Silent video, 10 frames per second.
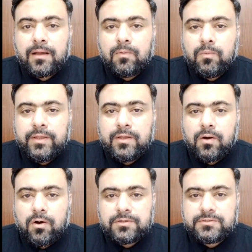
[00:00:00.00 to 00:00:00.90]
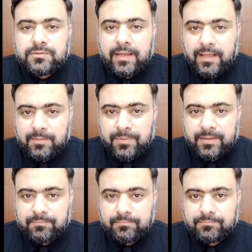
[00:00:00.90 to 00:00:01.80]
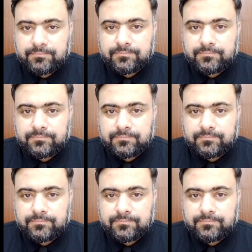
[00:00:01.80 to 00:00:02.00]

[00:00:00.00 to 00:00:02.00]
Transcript: We ought to help him.